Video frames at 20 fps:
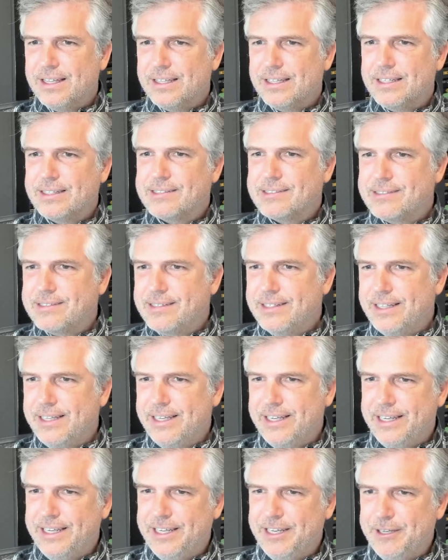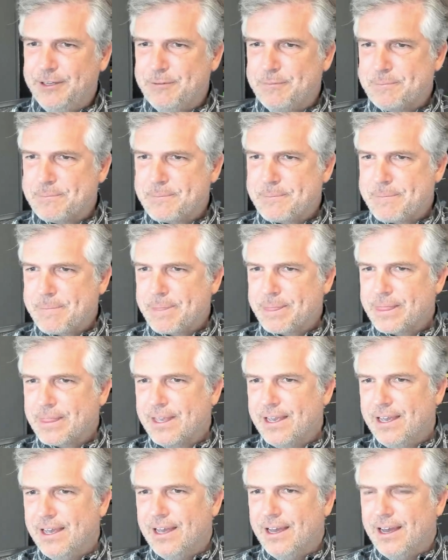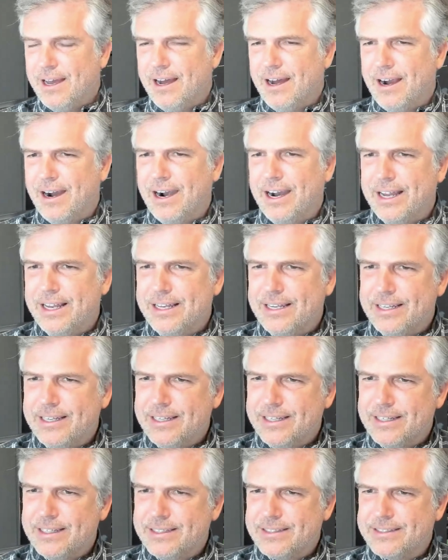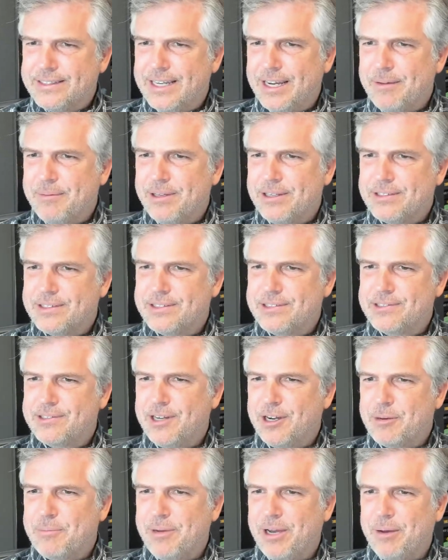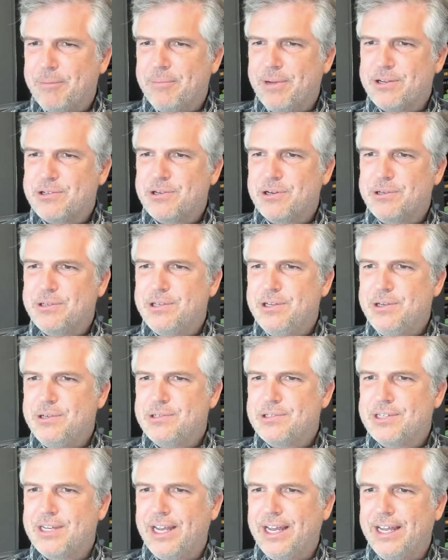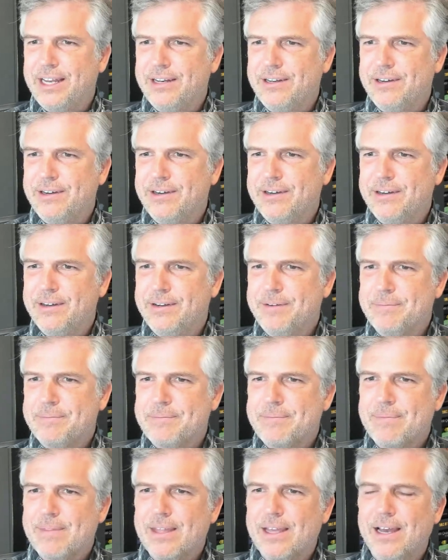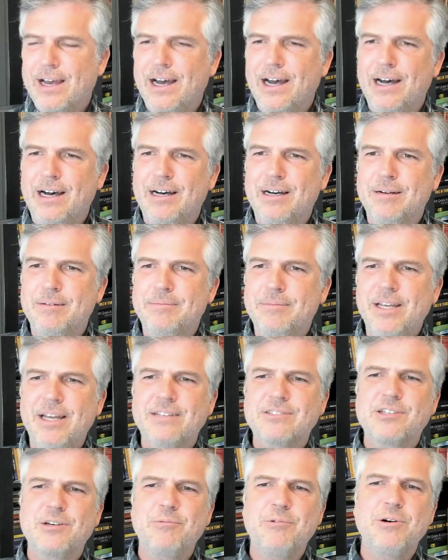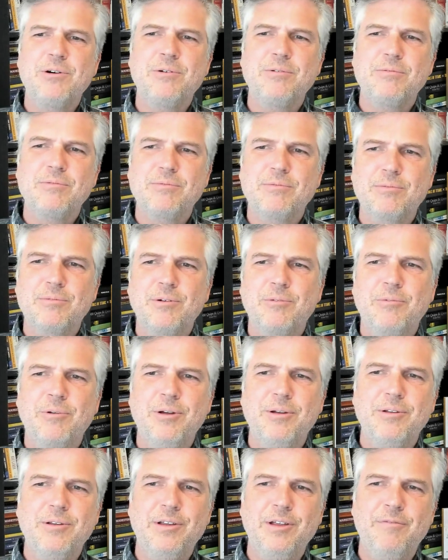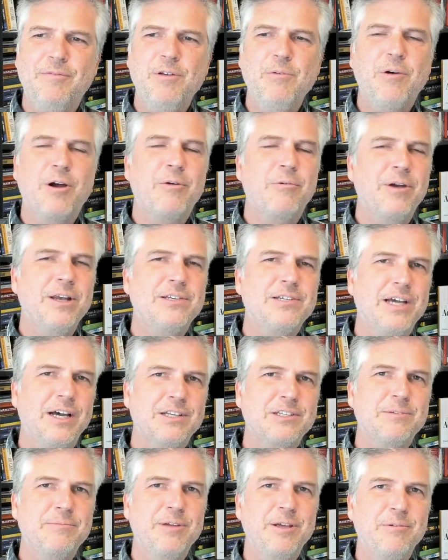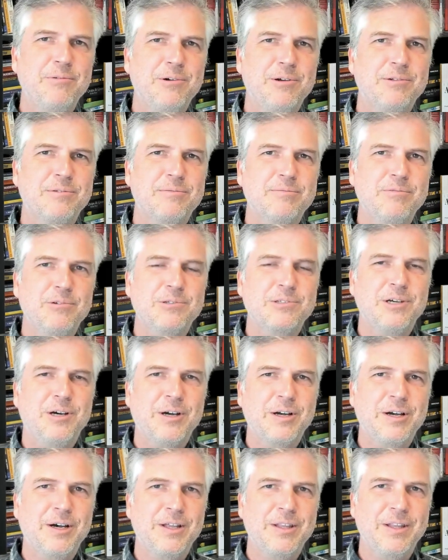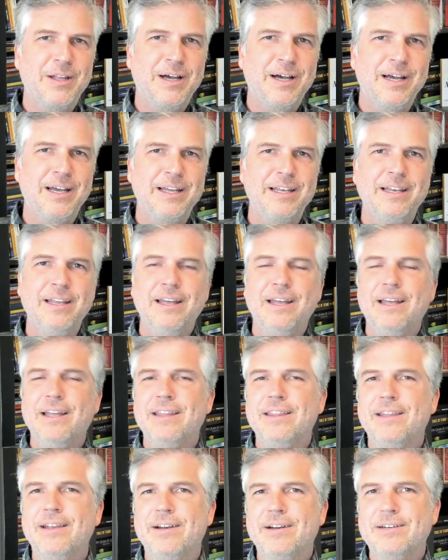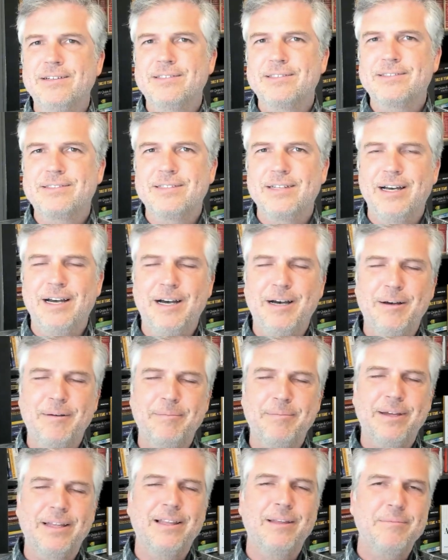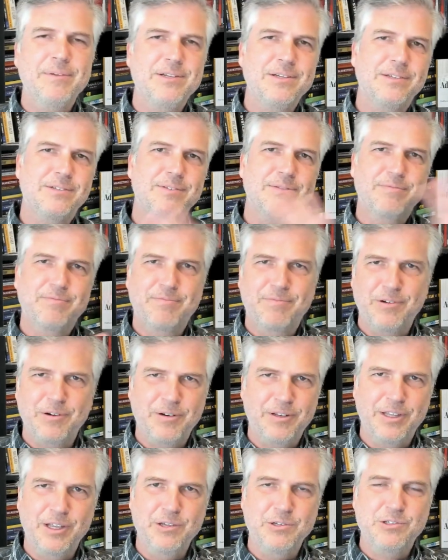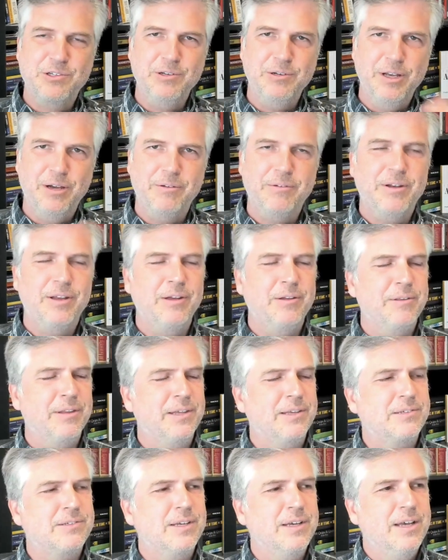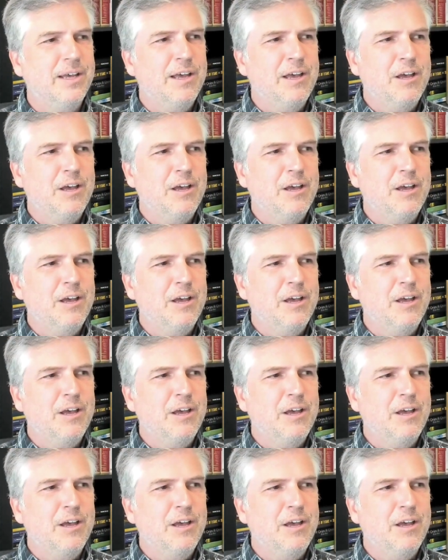Let's see. All right, uh, Tamla's talking about Metro 2 standard. Uh, yeah, so we'll we, we, if you want to reach out to me, we'll we'll talk online. There's um, and let me just for those who don't know this,